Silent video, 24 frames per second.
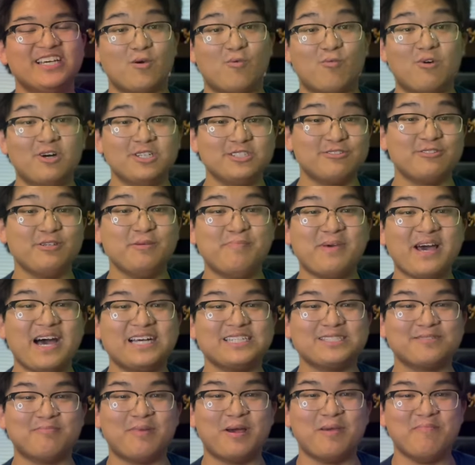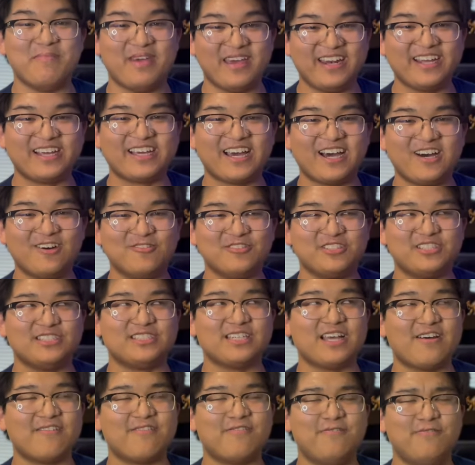Once we pass my main account, which is
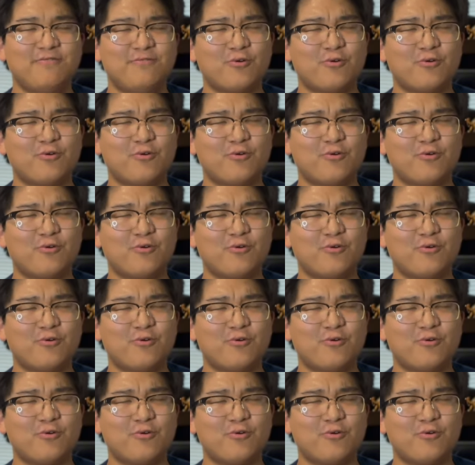at